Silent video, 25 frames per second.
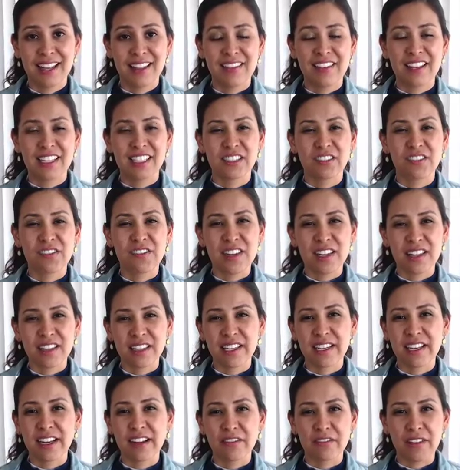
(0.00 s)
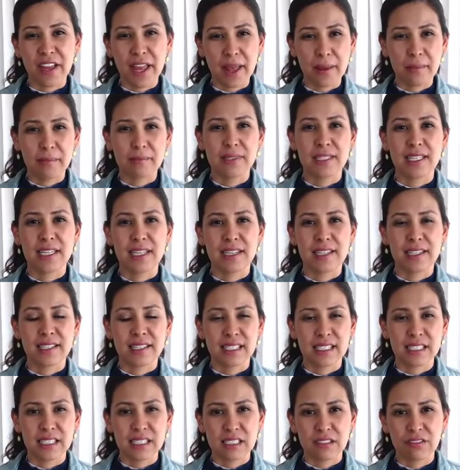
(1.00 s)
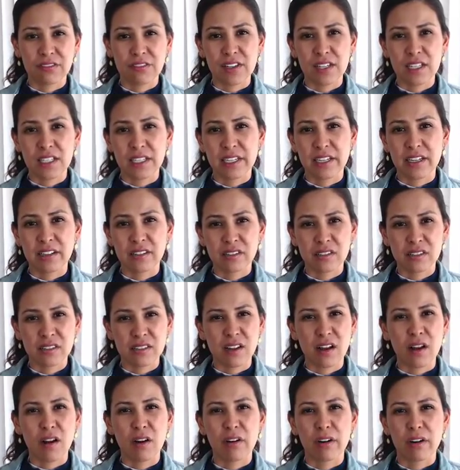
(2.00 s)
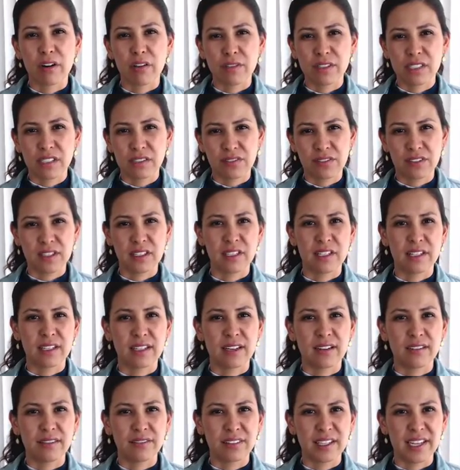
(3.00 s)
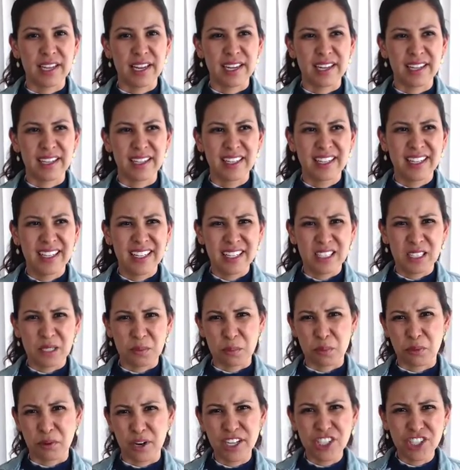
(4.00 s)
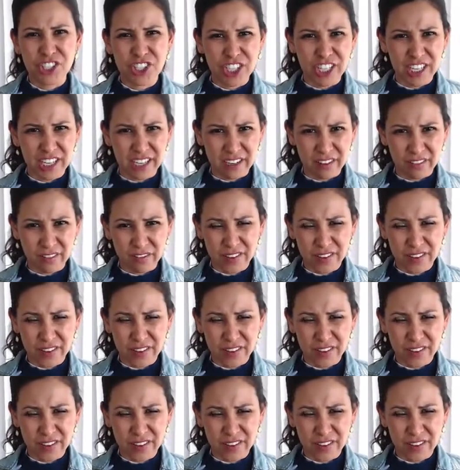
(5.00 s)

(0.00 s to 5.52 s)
This feeling of emptiness, this feeling of sorrow, this feeling of like depression and